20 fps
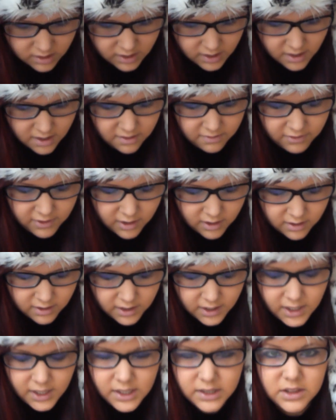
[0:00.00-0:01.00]
Ever
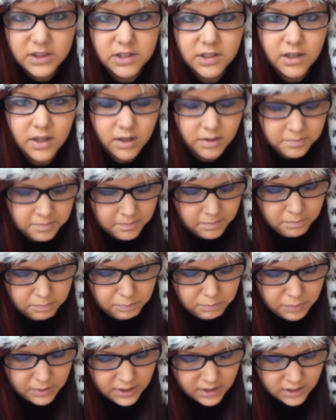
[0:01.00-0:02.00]
eat a
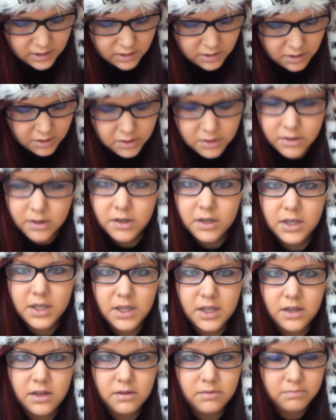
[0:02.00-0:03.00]

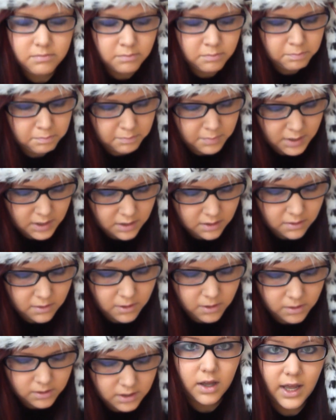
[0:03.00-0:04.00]
pierogi?
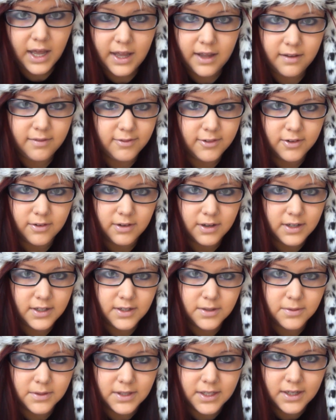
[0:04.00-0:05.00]
I have no
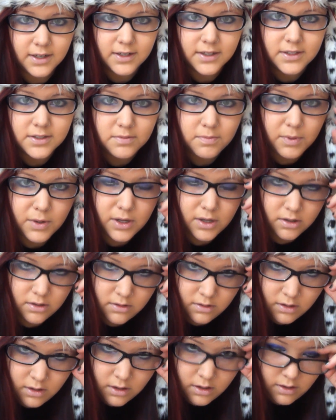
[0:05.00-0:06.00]
idea what that is, but
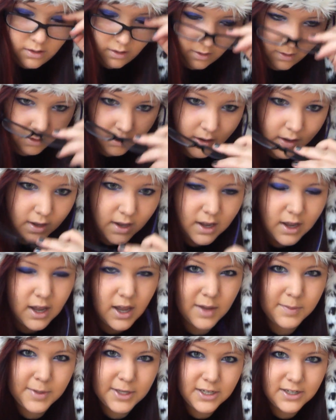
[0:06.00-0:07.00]

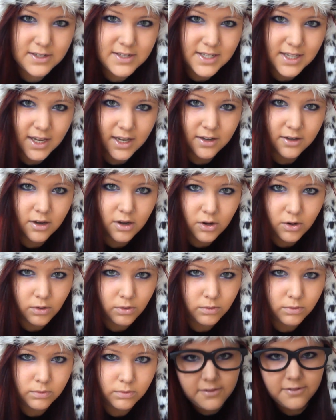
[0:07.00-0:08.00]
I'm gonna say no.
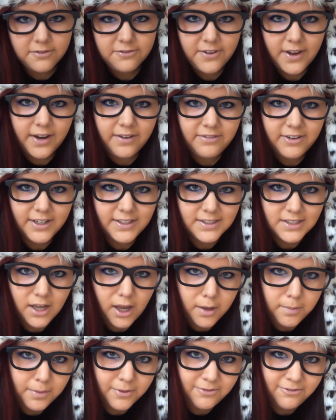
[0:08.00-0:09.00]
Favorite
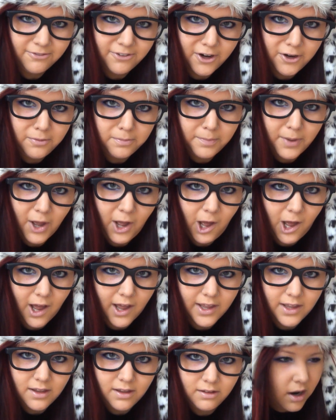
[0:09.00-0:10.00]
type of fruit
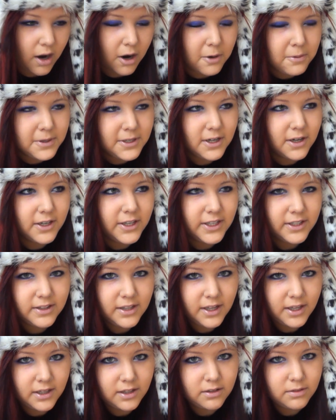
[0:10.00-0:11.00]
pie? Are we talking
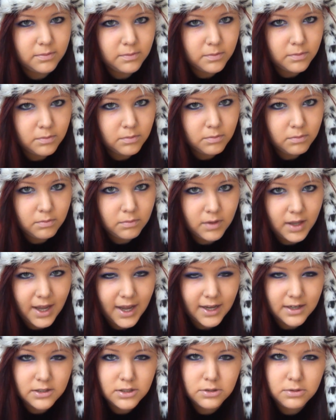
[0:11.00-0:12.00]
like
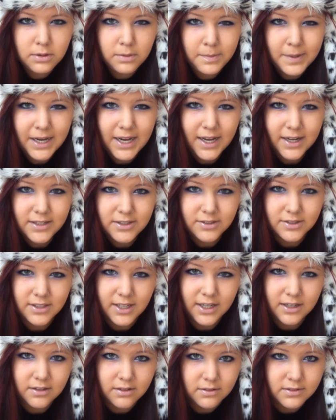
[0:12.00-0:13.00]
actual pies or
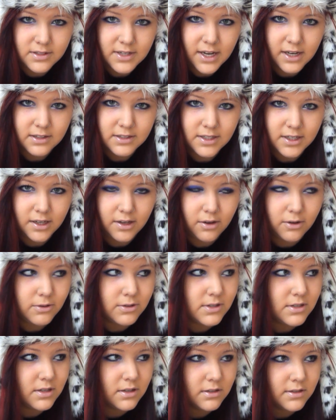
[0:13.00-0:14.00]
like those nasty
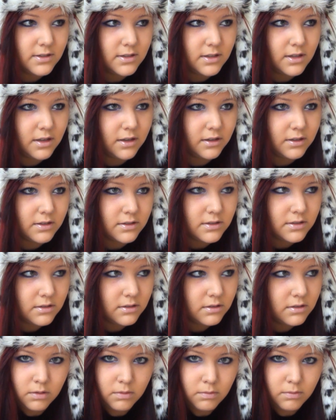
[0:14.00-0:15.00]
Hostess things?
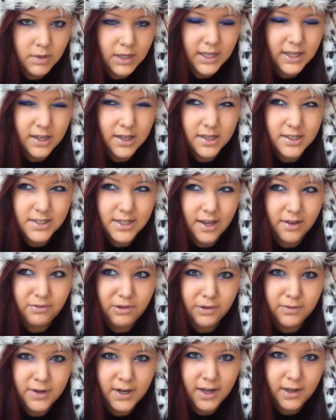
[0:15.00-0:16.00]
Because I've
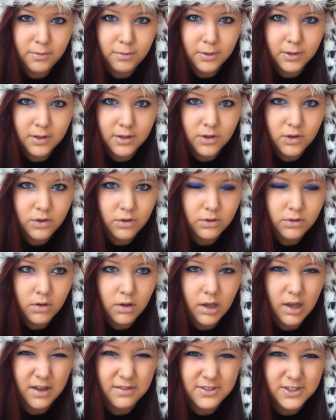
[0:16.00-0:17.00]
never had one of those.
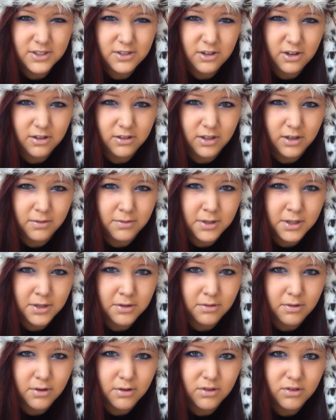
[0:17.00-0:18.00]
I've just heard they're really
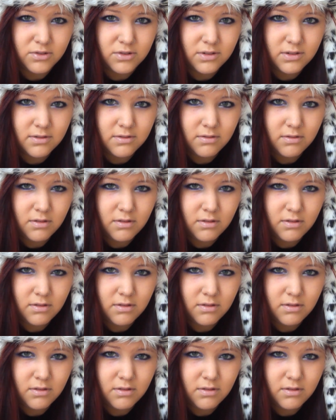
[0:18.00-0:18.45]
gross.